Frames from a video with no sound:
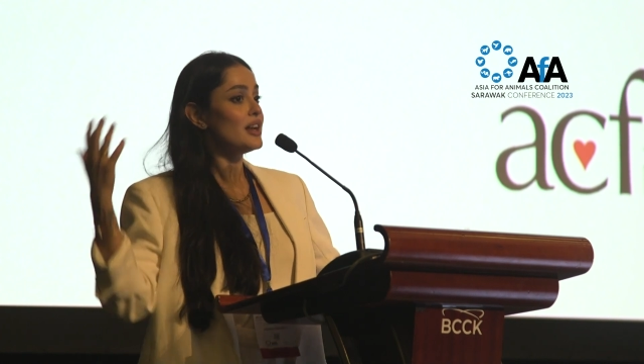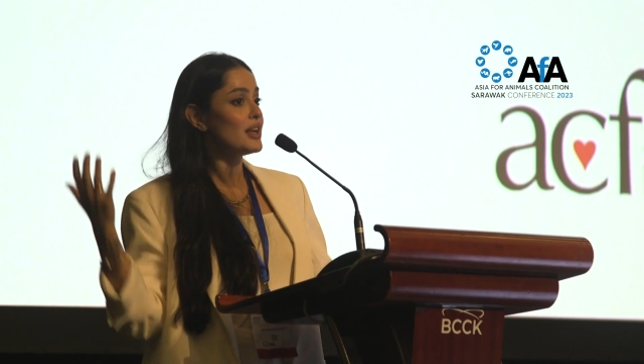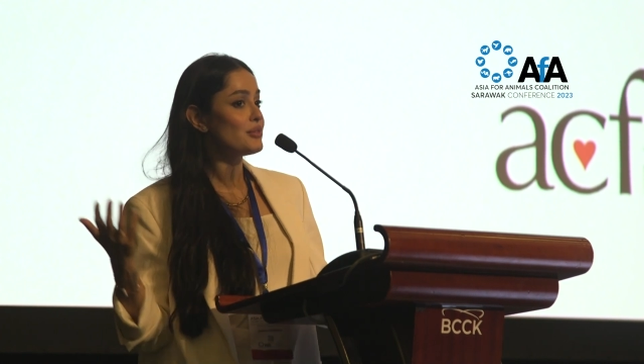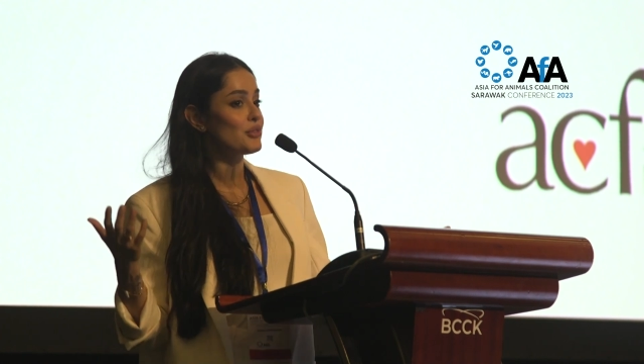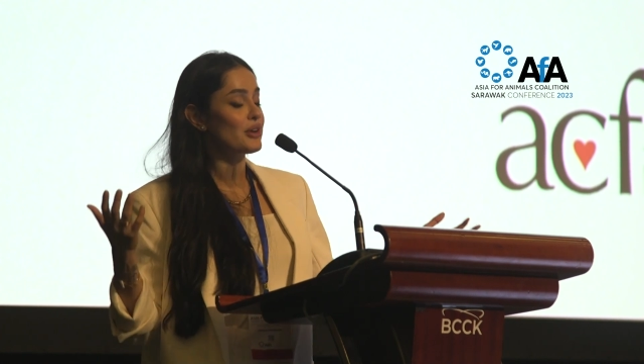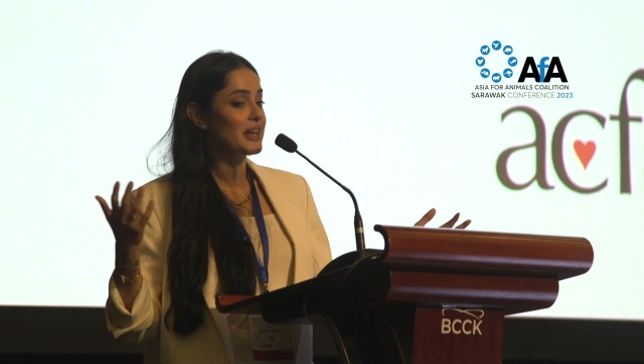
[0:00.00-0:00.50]

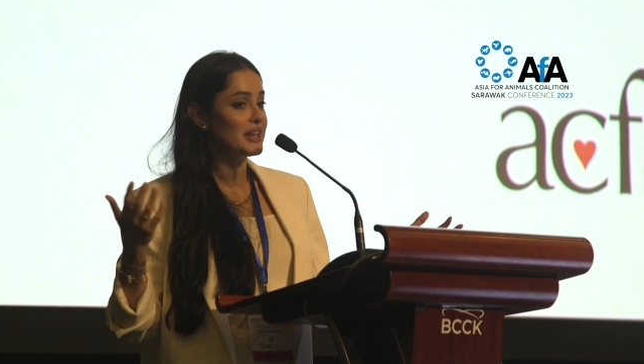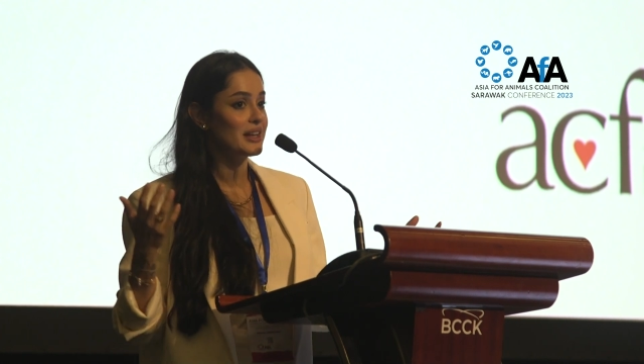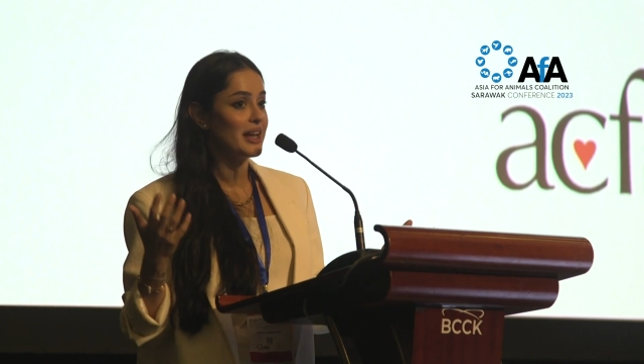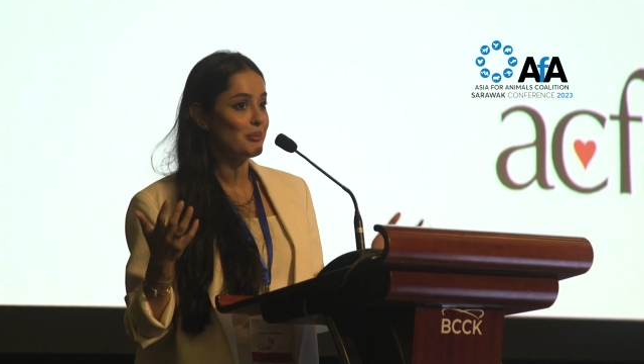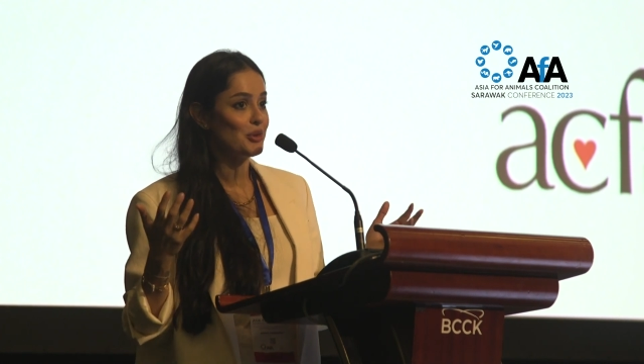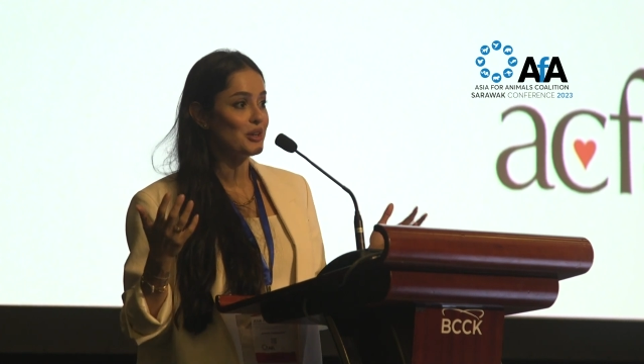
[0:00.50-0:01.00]
live a very
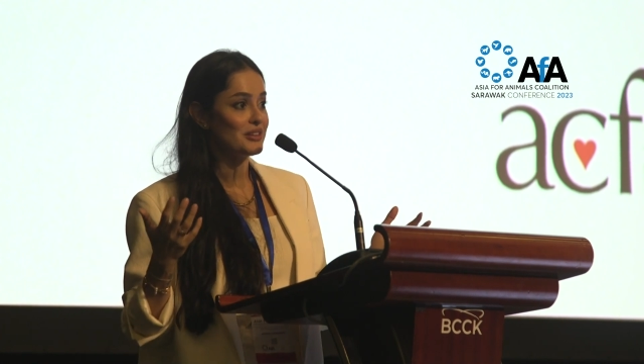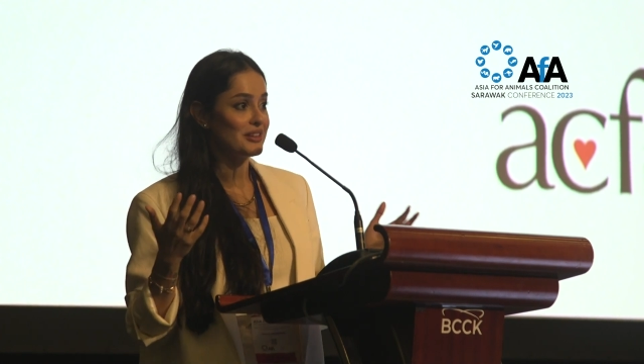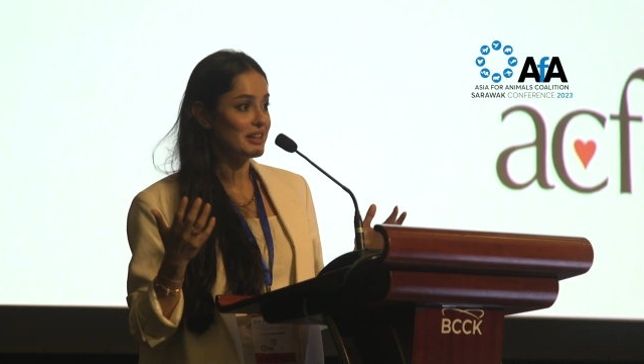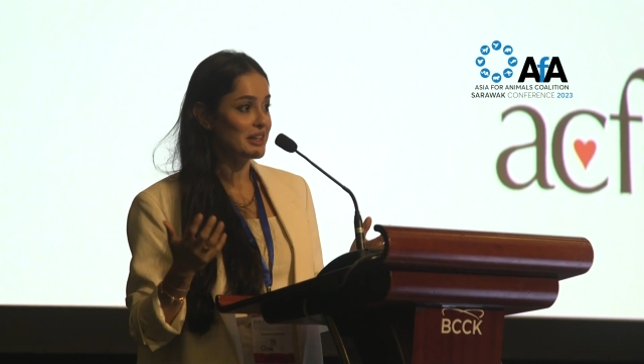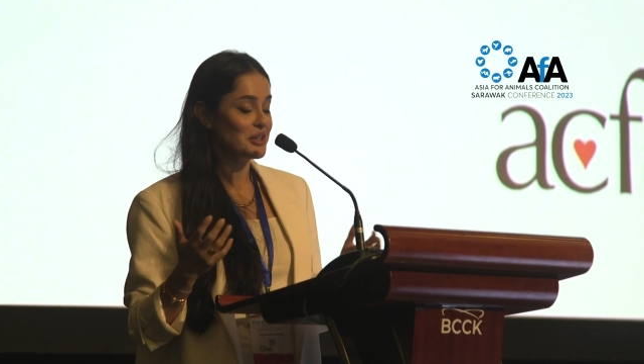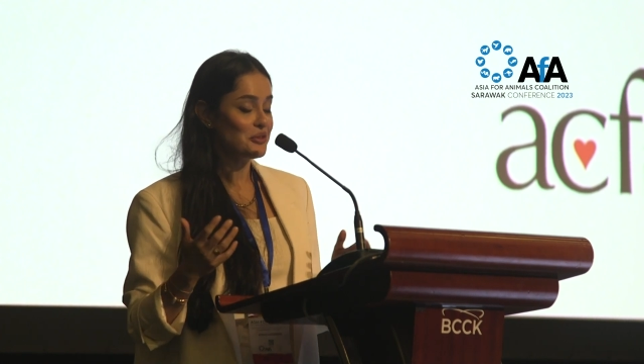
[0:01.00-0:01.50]

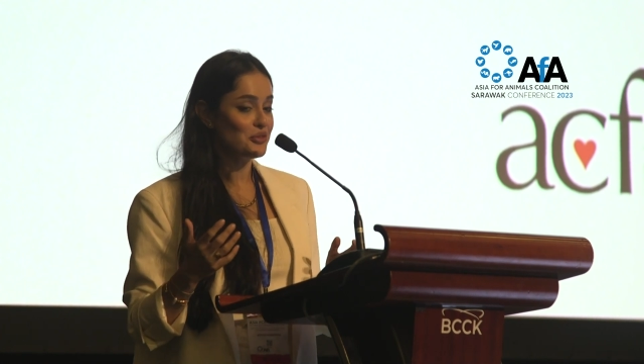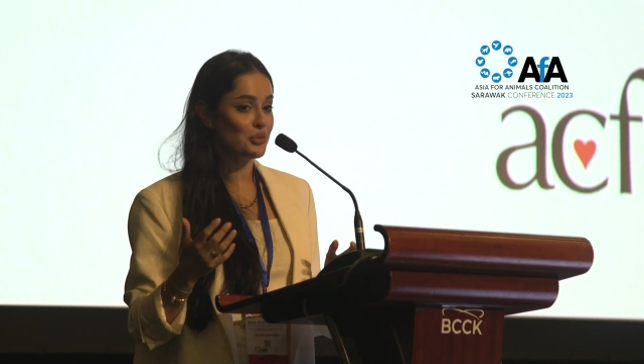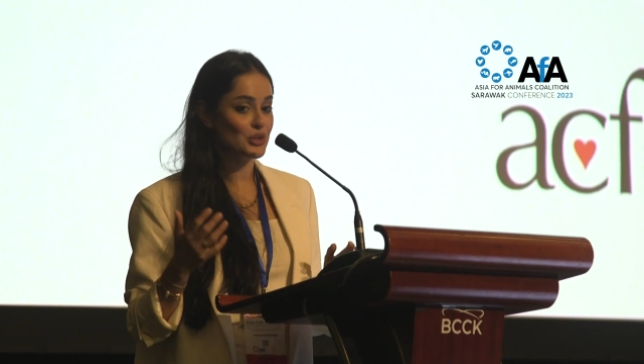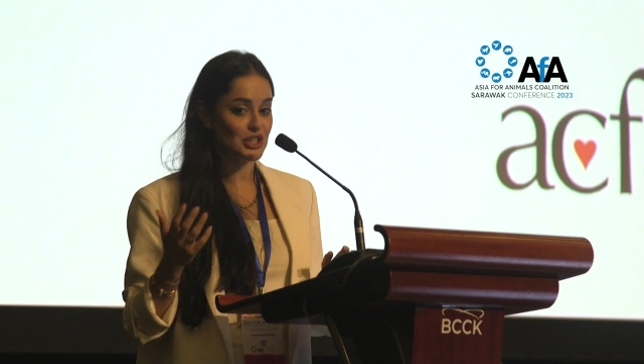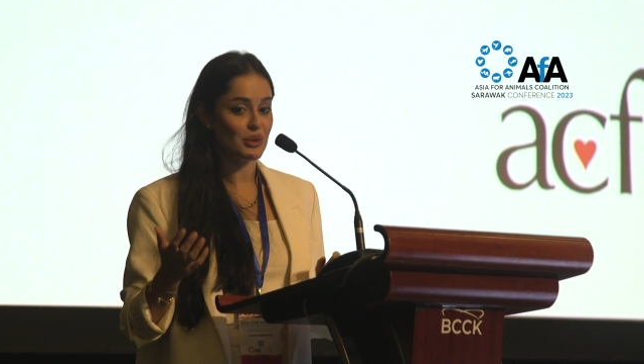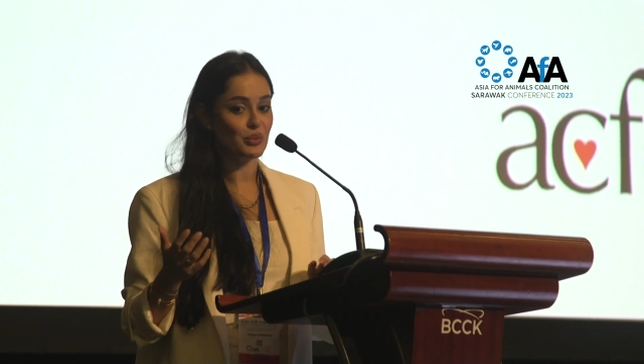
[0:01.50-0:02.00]
glamorous life,
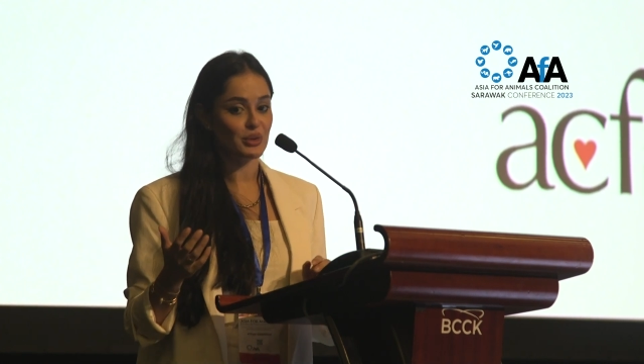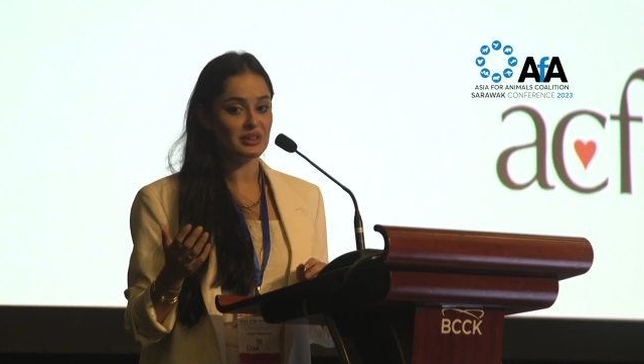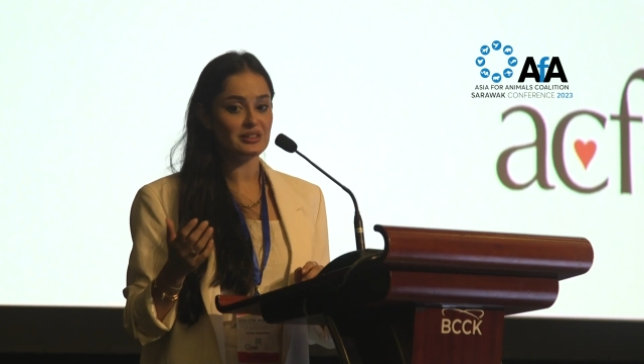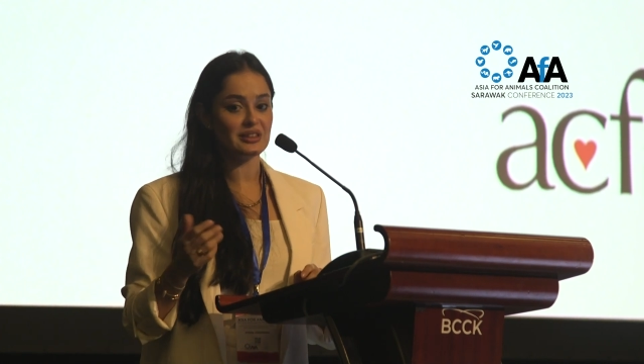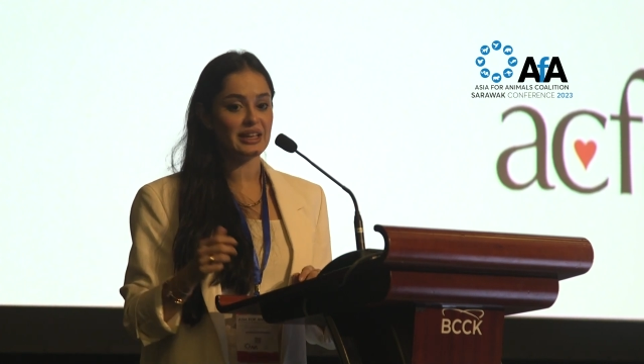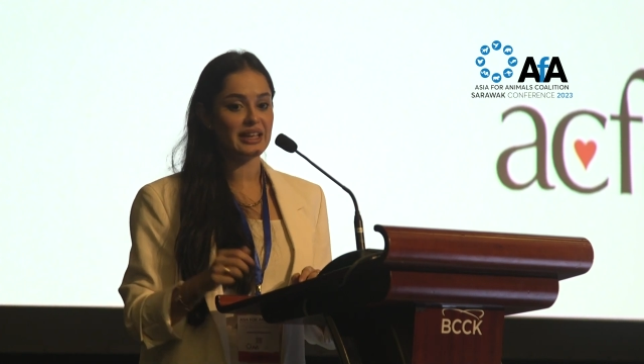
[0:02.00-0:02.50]
which I
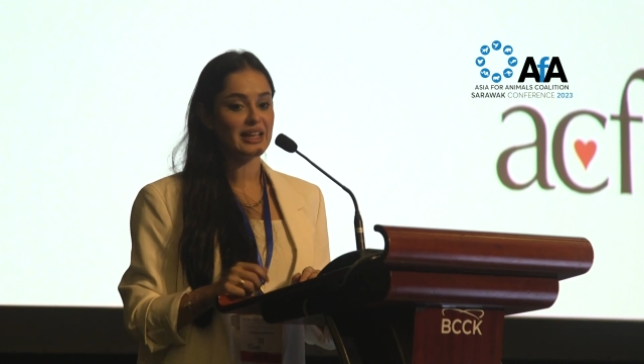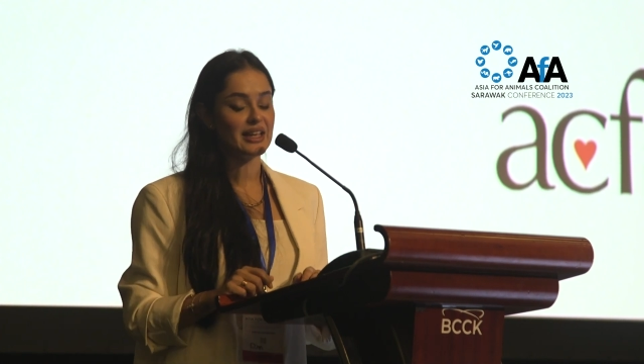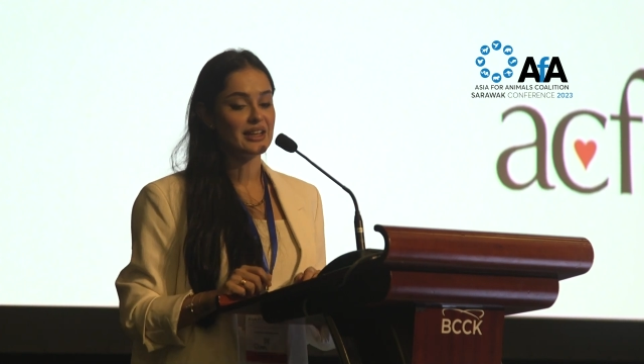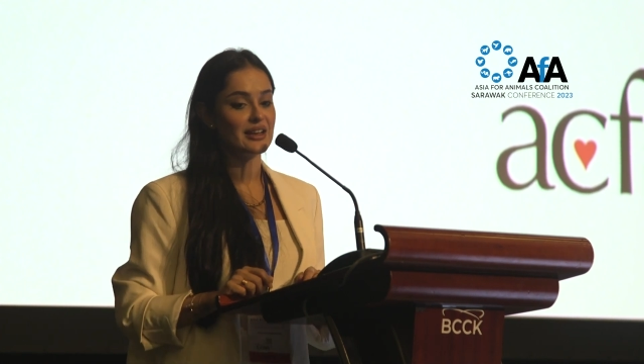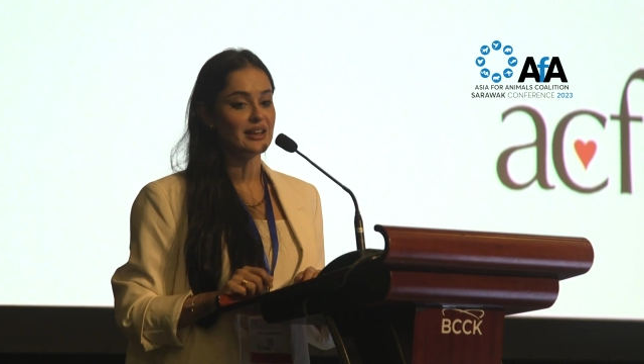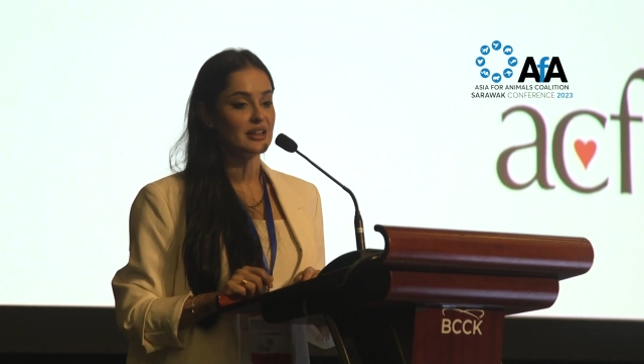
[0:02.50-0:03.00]
was
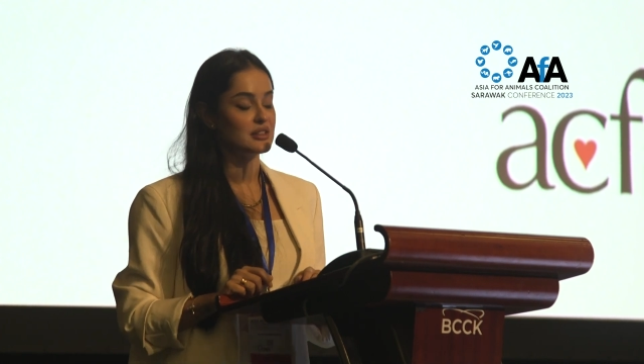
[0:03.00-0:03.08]
in